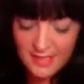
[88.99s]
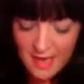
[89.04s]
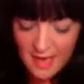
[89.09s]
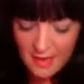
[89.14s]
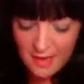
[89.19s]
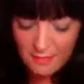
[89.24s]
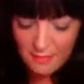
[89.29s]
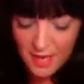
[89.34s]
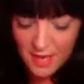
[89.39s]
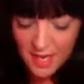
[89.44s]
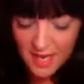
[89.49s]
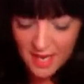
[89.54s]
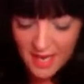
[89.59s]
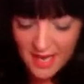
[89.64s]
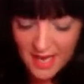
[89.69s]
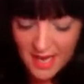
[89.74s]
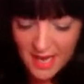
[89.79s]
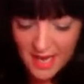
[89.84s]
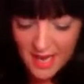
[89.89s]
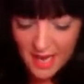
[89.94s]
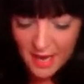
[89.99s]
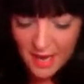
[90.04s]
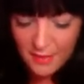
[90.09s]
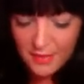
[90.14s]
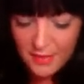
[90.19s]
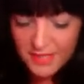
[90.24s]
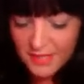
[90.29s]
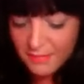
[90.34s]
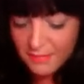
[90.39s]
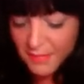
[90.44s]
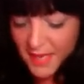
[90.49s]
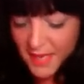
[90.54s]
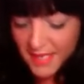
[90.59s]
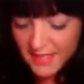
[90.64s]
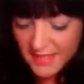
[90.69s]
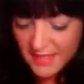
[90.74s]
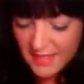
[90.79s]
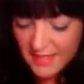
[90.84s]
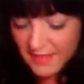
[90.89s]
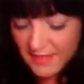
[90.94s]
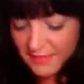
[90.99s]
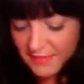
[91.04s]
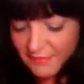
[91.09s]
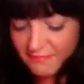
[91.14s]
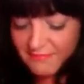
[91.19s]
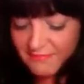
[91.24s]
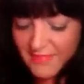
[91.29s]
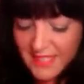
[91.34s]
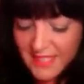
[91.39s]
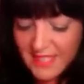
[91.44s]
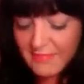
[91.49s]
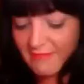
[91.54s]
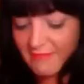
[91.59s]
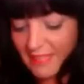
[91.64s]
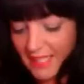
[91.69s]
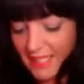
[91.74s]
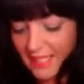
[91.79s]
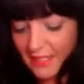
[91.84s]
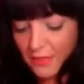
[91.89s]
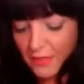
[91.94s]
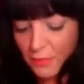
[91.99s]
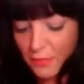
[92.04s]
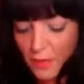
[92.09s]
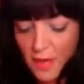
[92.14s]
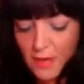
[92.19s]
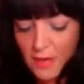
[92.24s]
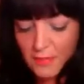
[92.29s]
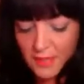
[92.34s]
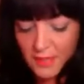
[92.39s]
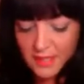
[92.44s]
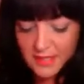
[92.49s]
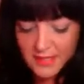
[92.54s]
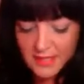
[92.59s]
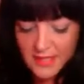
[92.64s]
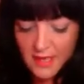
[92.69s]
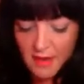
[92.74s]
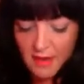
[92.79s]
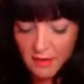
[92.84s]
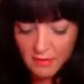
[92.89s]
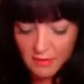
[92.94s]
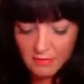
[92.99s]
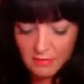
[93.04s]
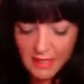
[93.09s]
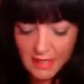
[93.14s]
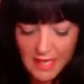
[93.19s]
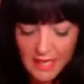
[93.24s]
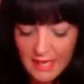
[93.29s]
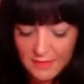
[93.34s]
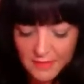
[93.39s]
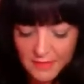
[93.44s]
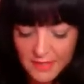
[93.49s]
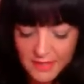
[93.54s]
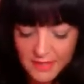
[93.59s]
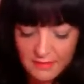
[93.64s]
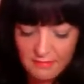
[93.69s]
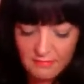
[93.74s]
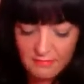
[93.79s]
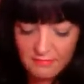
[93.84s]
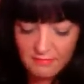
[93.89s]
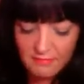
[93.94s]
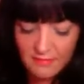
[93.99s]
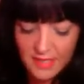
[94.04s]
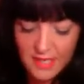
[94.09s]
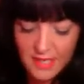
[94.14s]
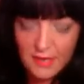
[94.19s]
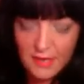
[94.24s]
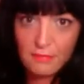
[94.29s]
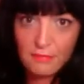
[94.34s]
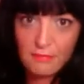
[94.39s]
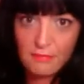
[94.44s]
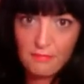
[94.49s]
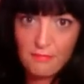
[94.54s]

I was a bit sort of, is it really going to work, because they all claim to, you know,